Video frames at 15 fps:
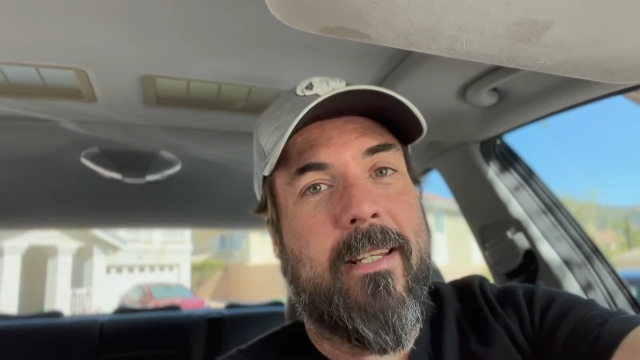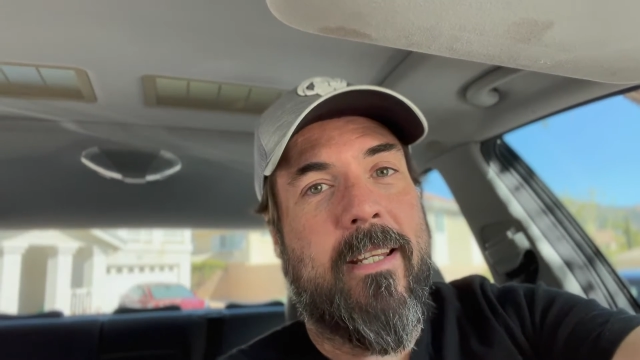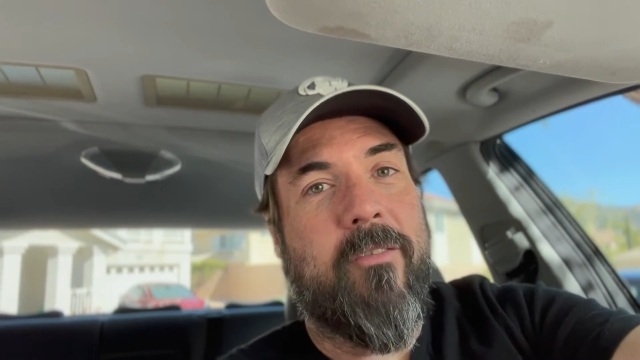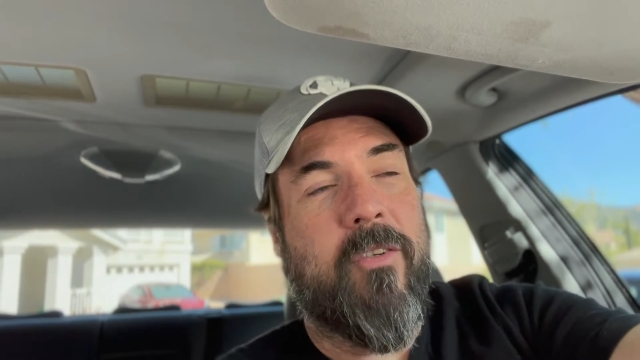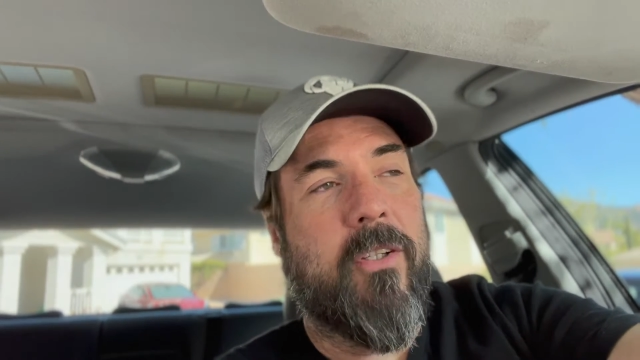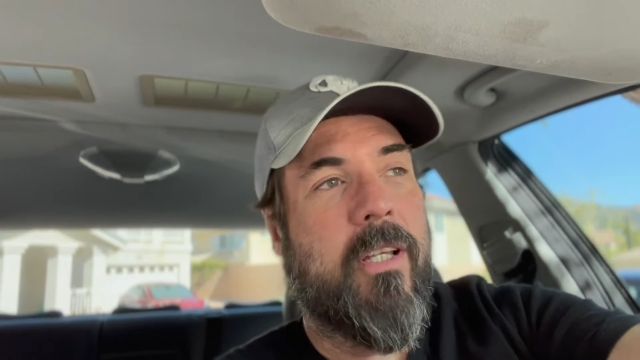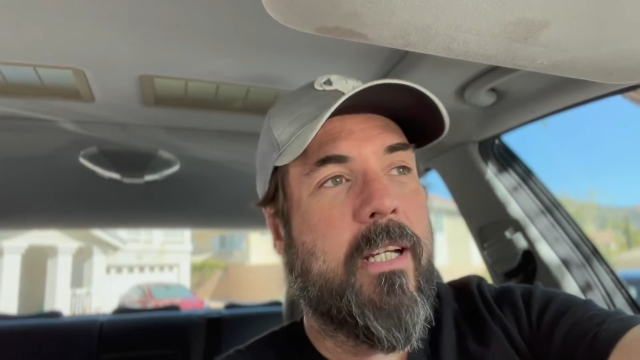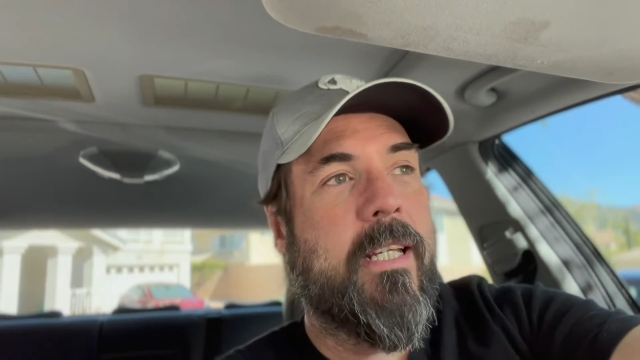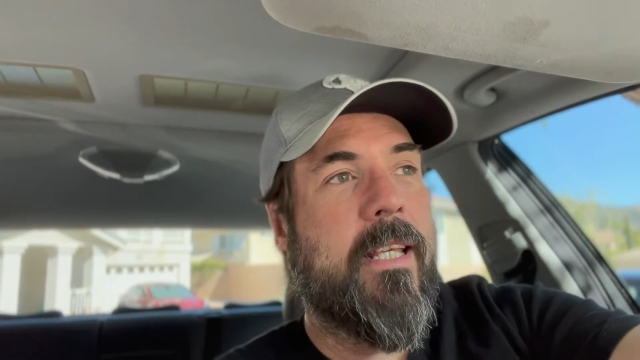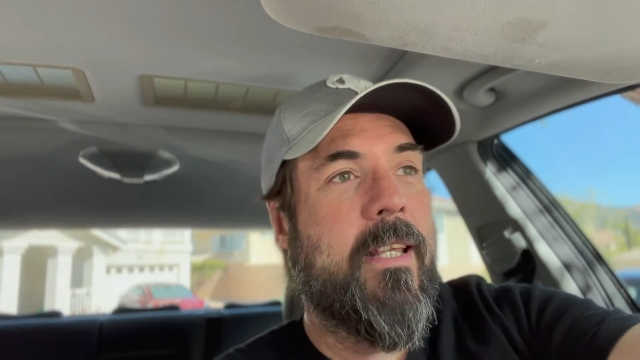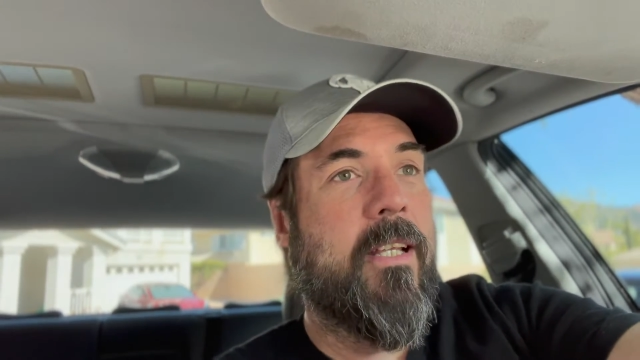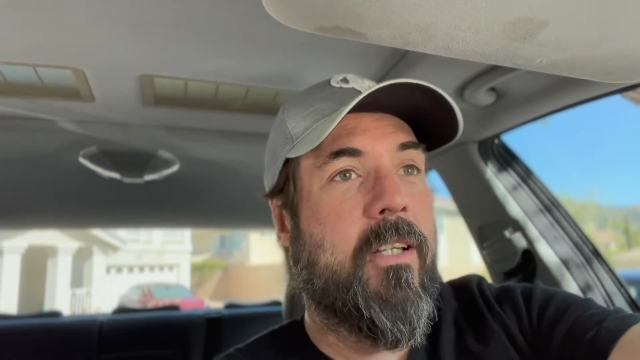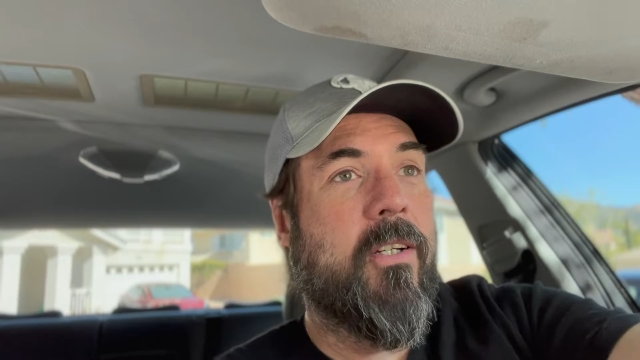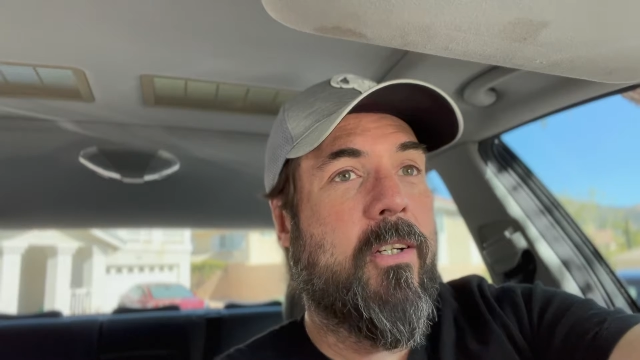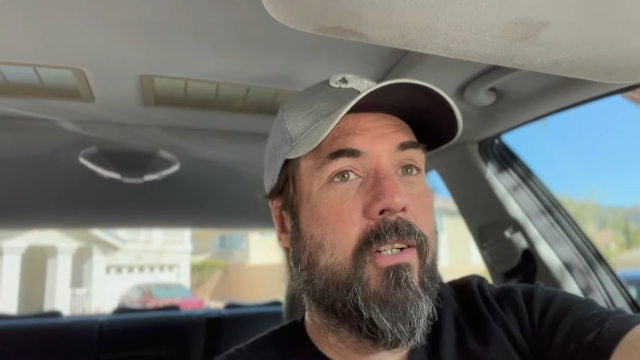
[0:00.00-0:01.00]
if you're lucky, they
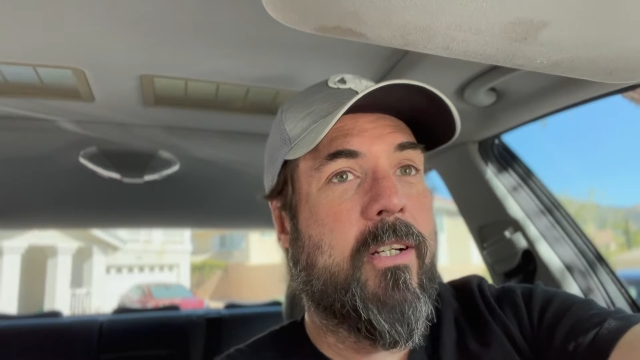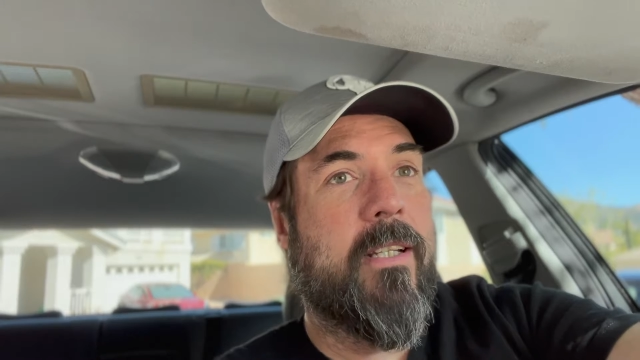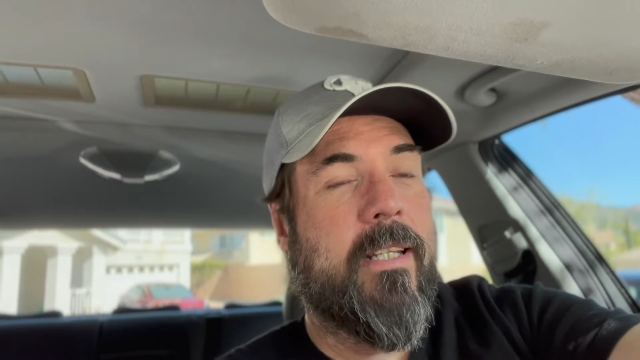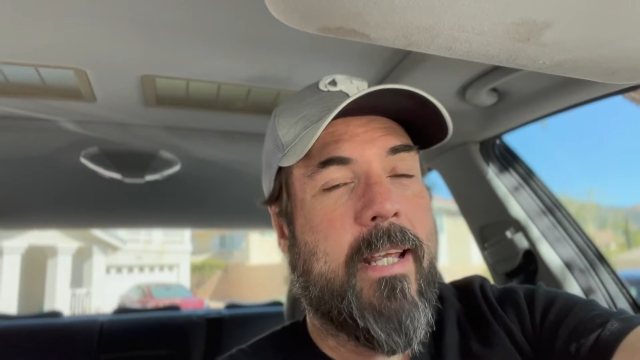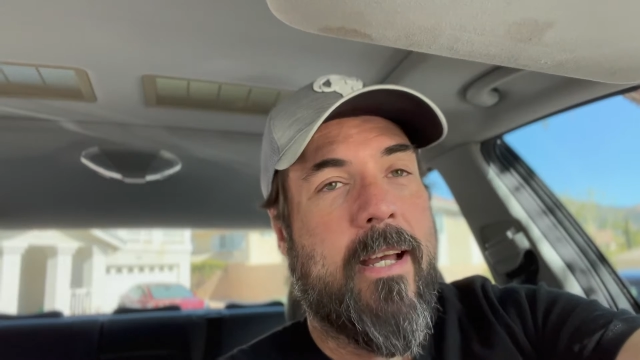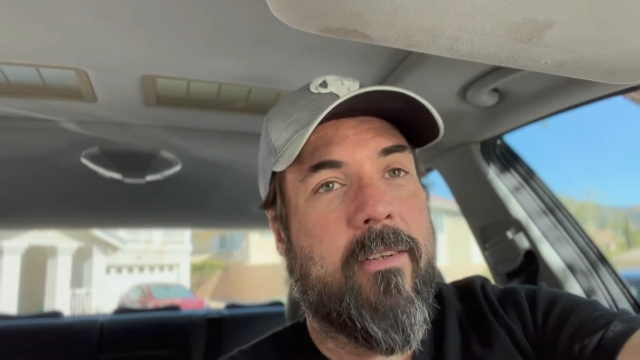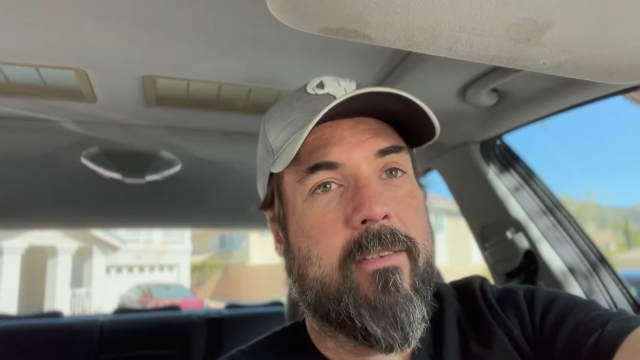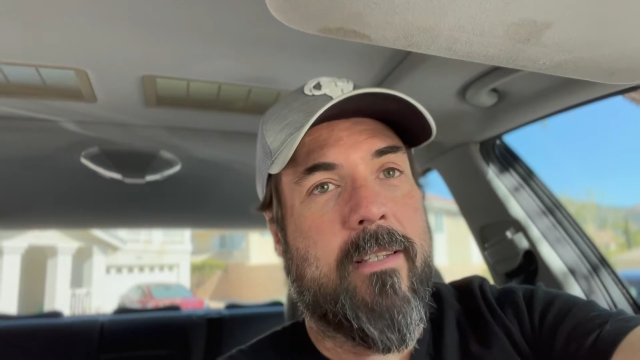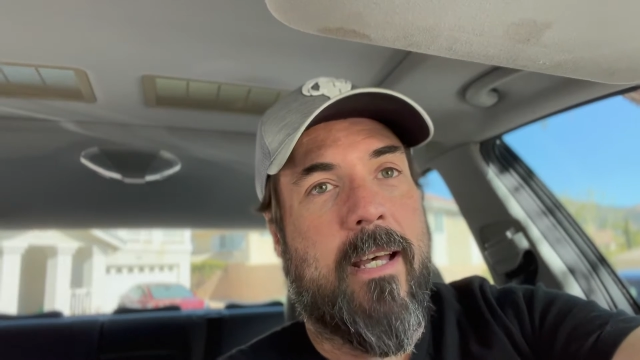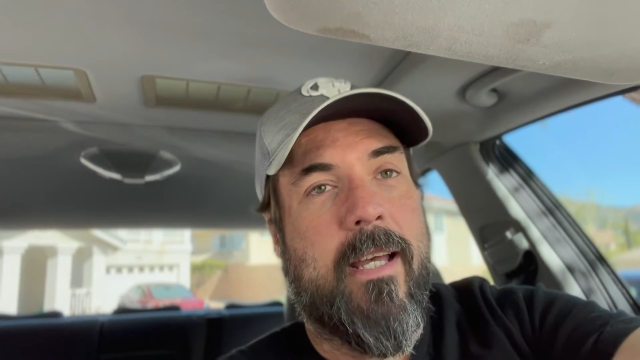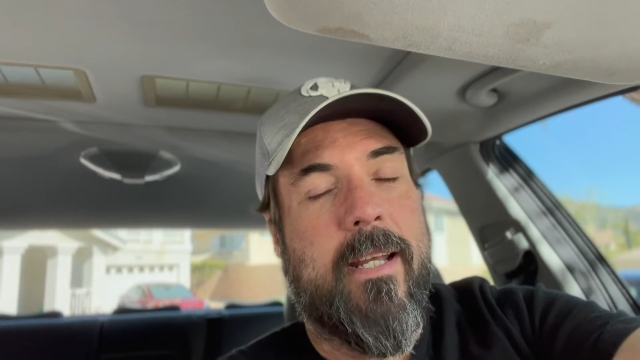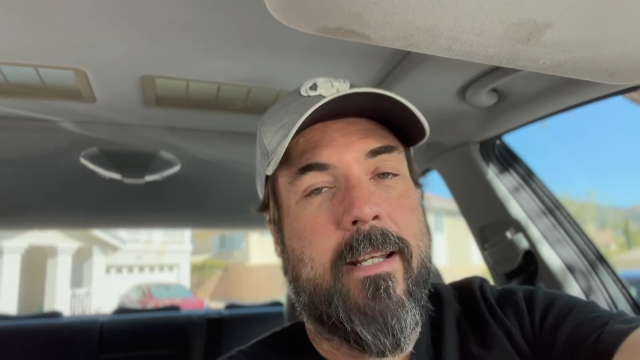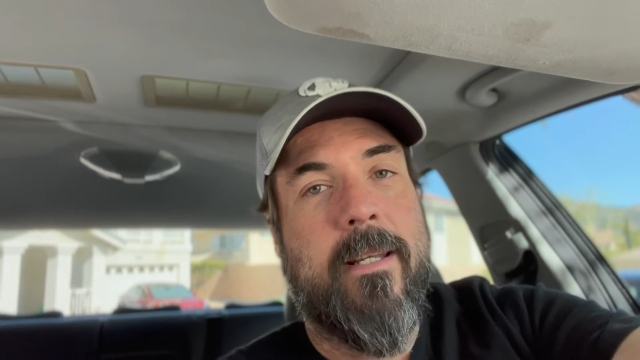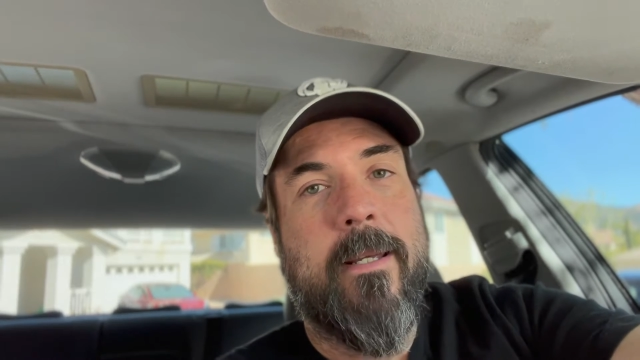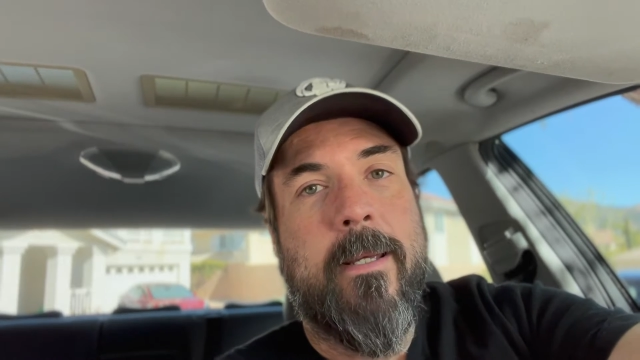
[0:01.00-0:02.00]
look good on the outside,